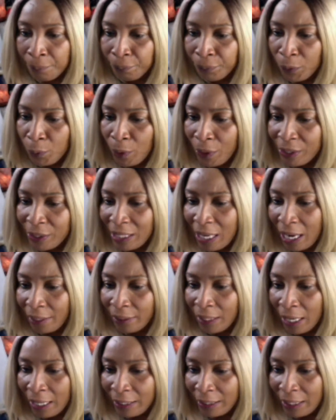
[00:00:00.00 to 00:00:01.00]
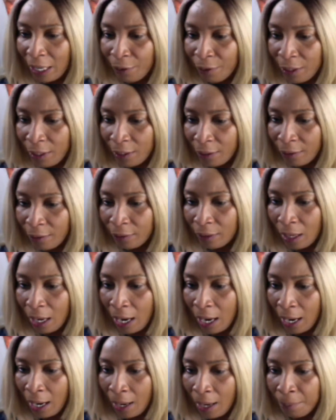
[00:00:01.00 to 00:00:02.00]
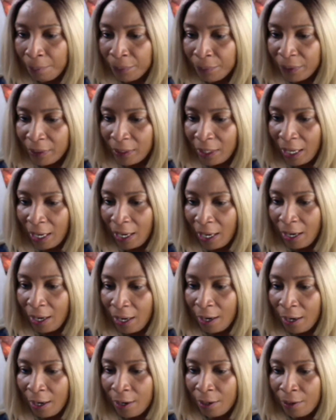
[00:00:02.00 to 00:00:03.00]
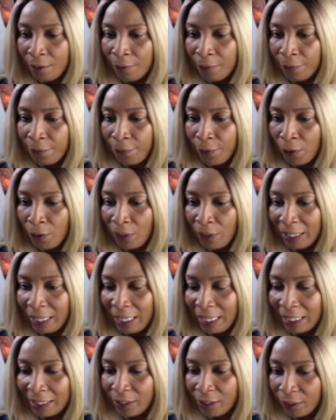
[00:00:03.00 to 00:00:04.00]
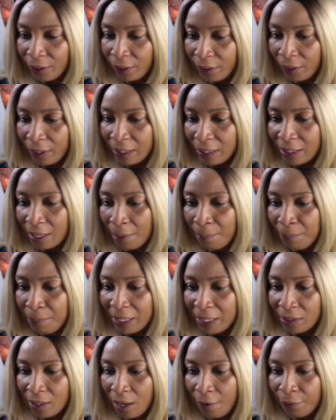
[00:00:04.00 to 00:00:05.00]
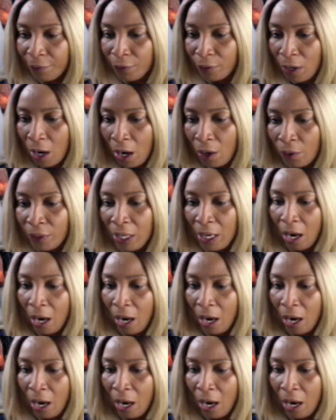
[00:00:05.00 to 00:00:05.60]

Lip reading: Where is that? Terry. Terfolator is a mix of ground.